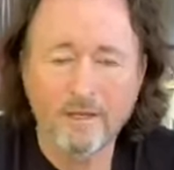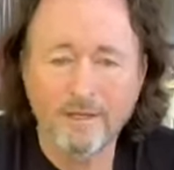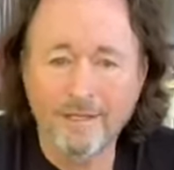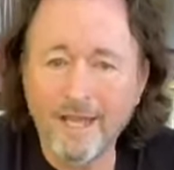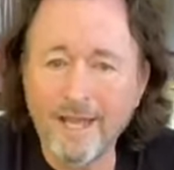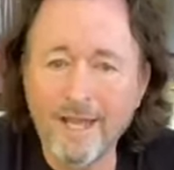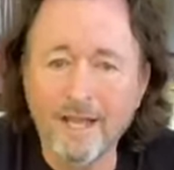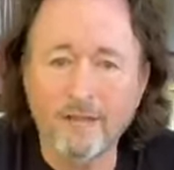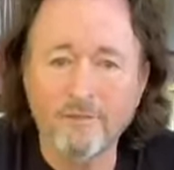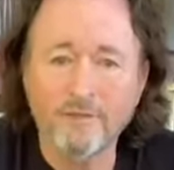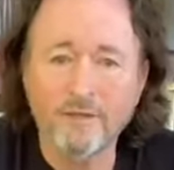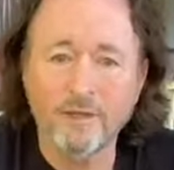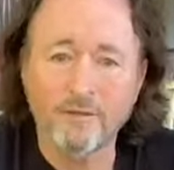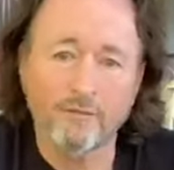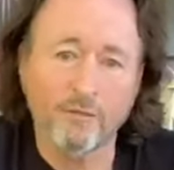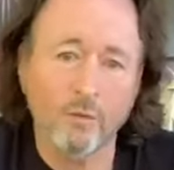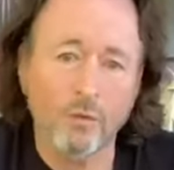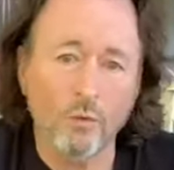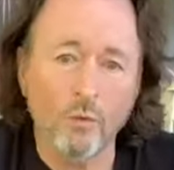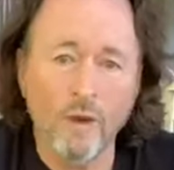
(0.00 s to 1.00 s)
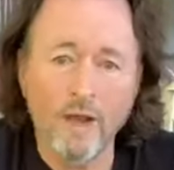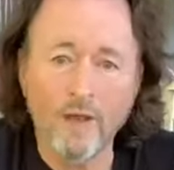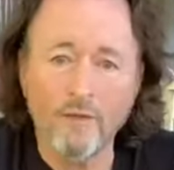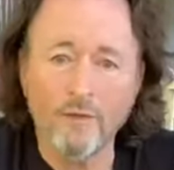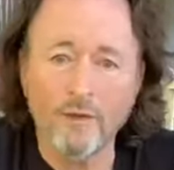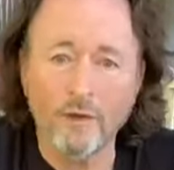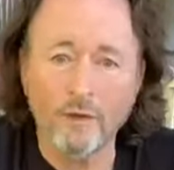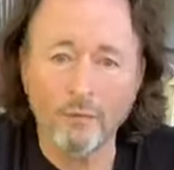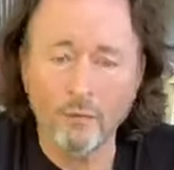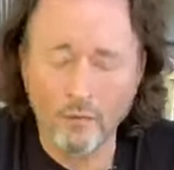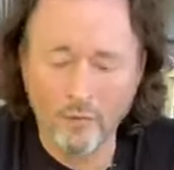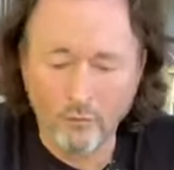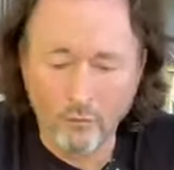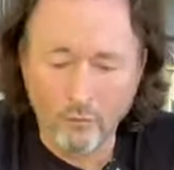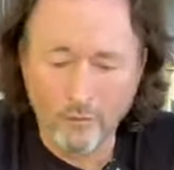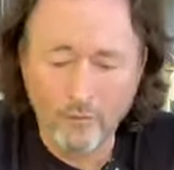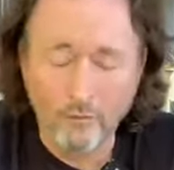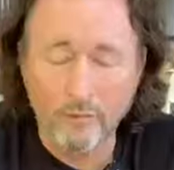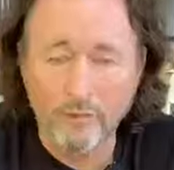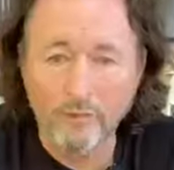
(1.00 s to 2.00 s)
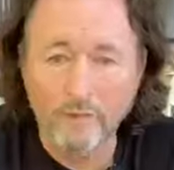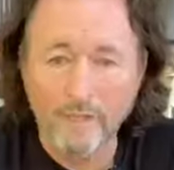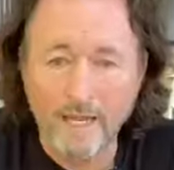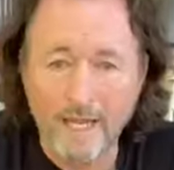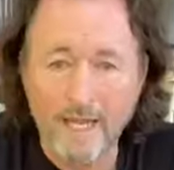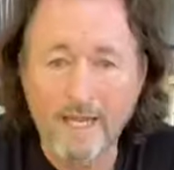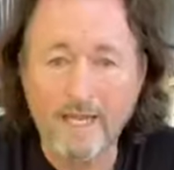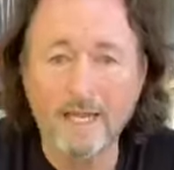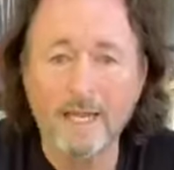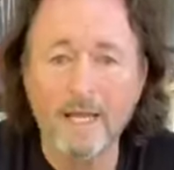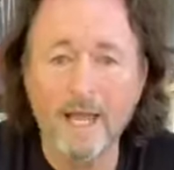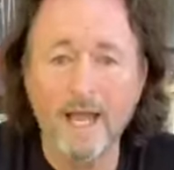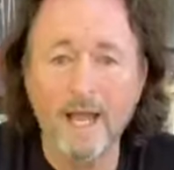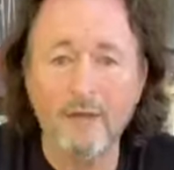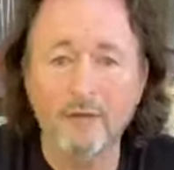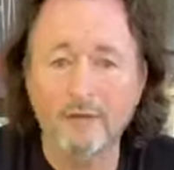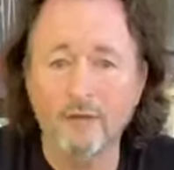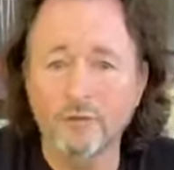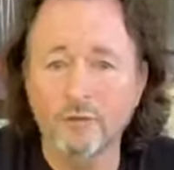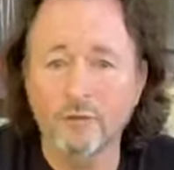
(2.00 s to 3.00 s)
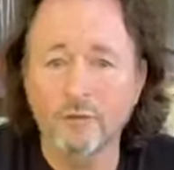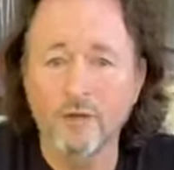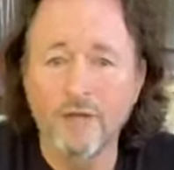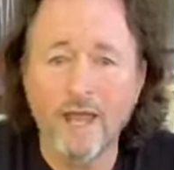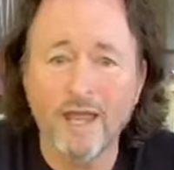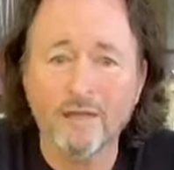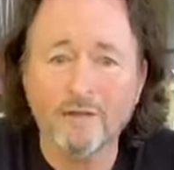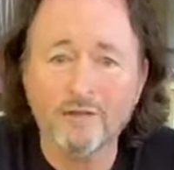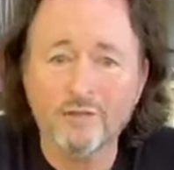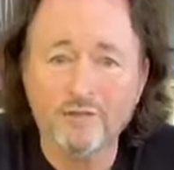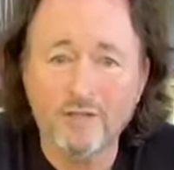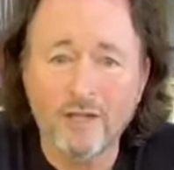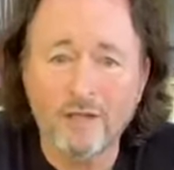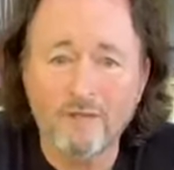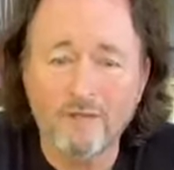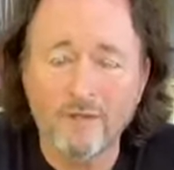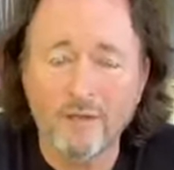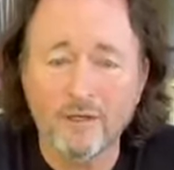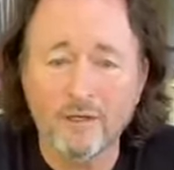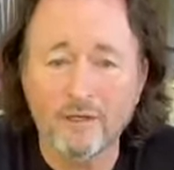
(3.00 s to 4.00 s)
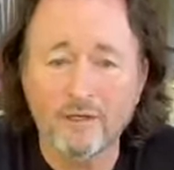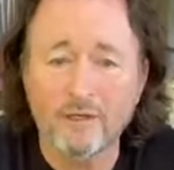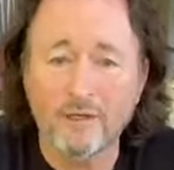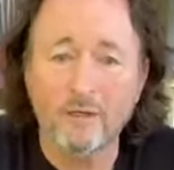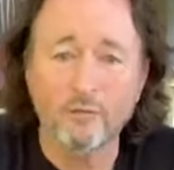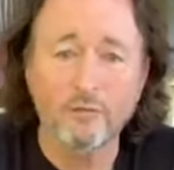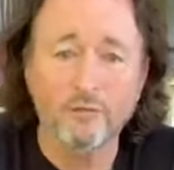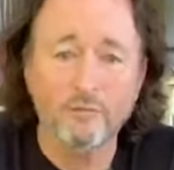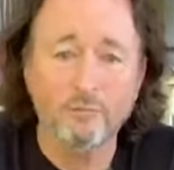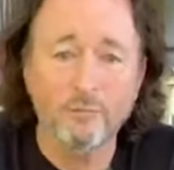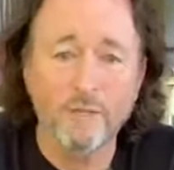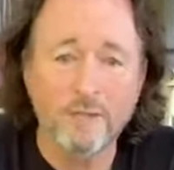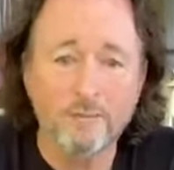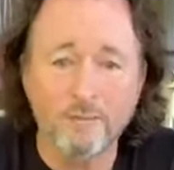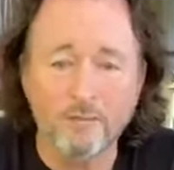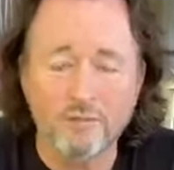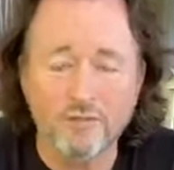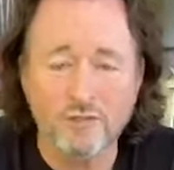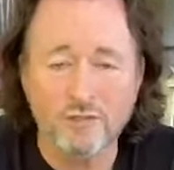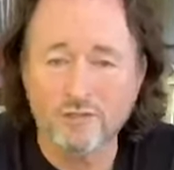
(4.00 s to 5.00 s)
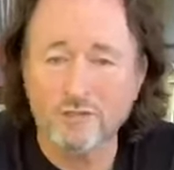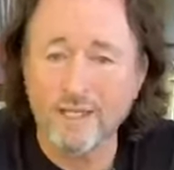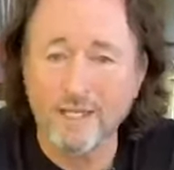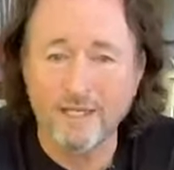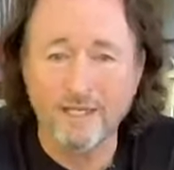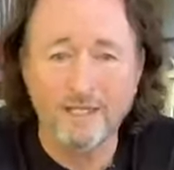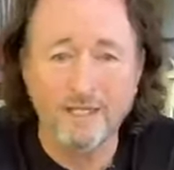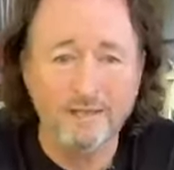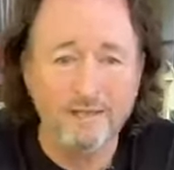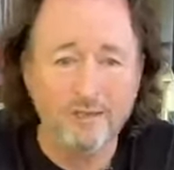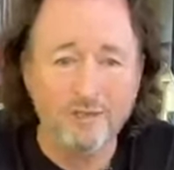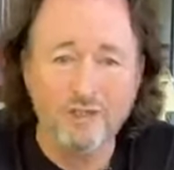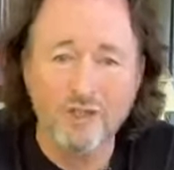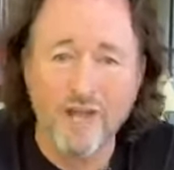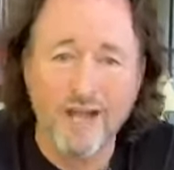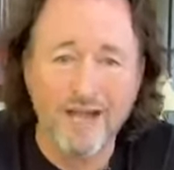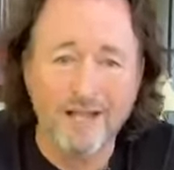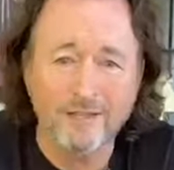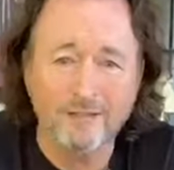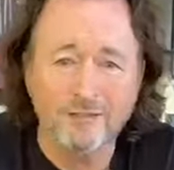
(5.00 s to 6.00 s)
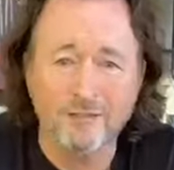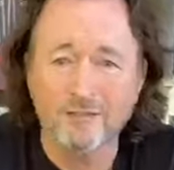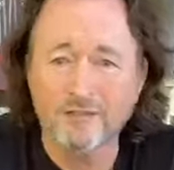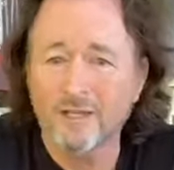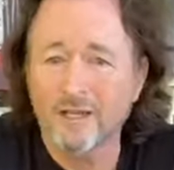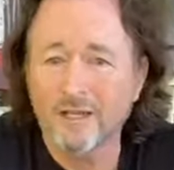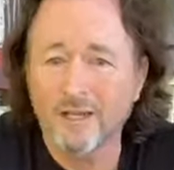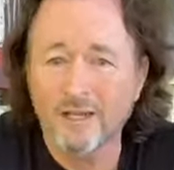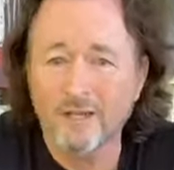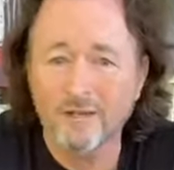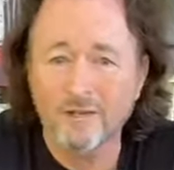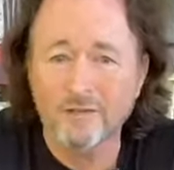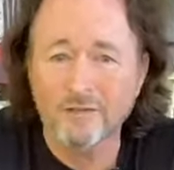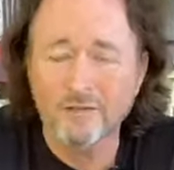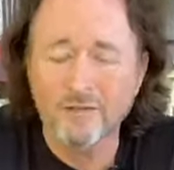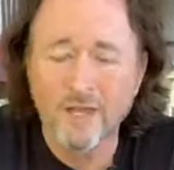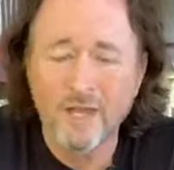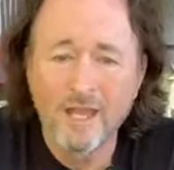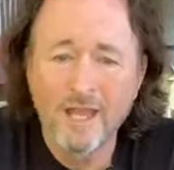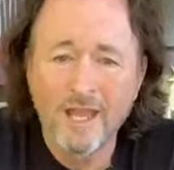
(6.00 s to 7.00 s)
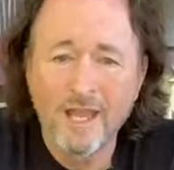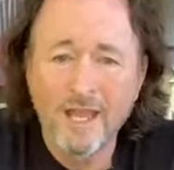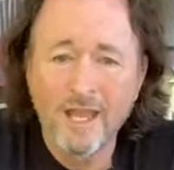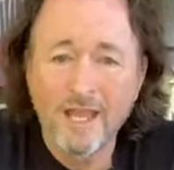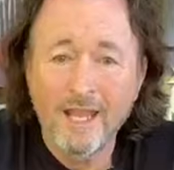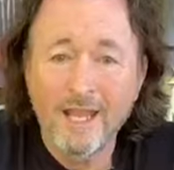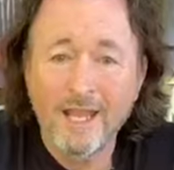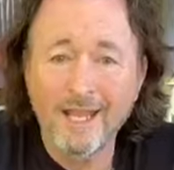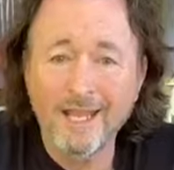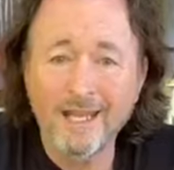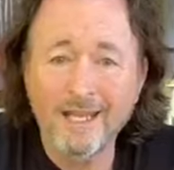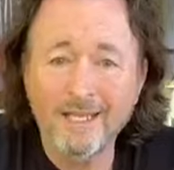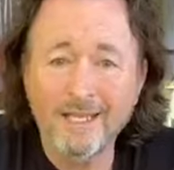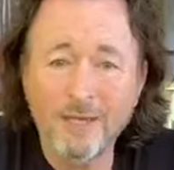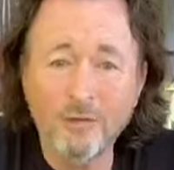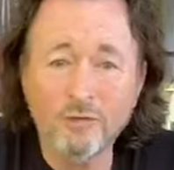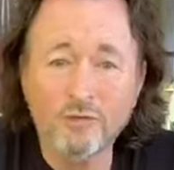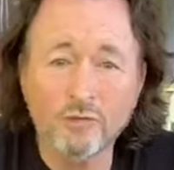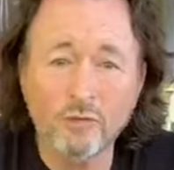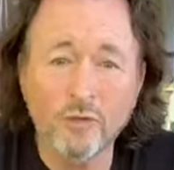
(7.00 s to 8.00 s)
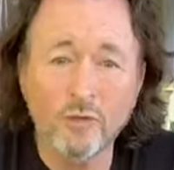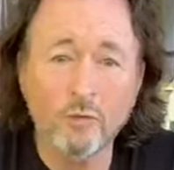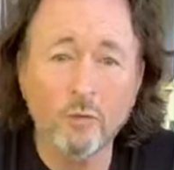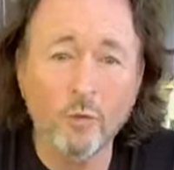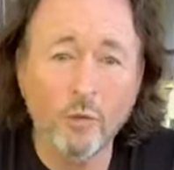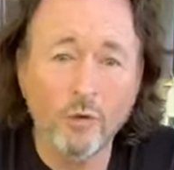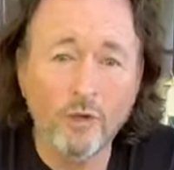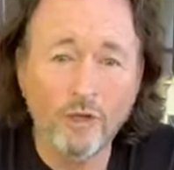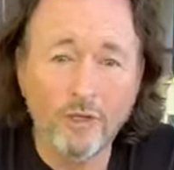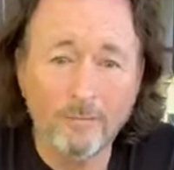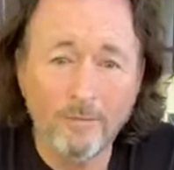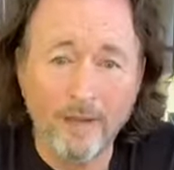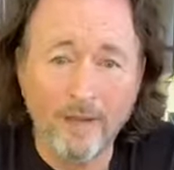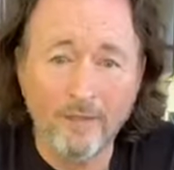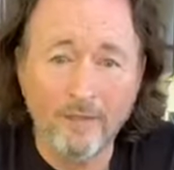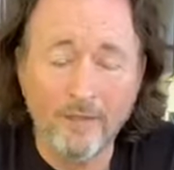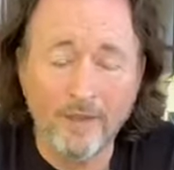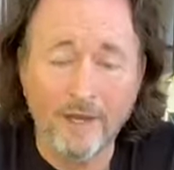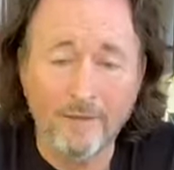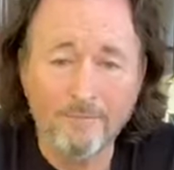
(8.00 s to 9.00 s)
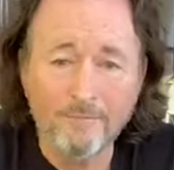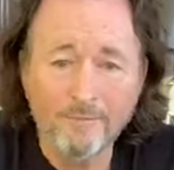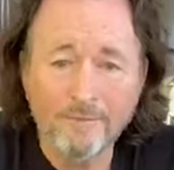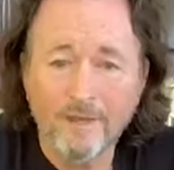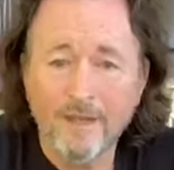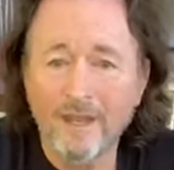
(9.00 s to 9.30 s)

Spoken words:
Yeah, there for a while there where we were hanging out and doing a lot of stuff, there was people just taking either shots or duck hunters, and he was really worried about that.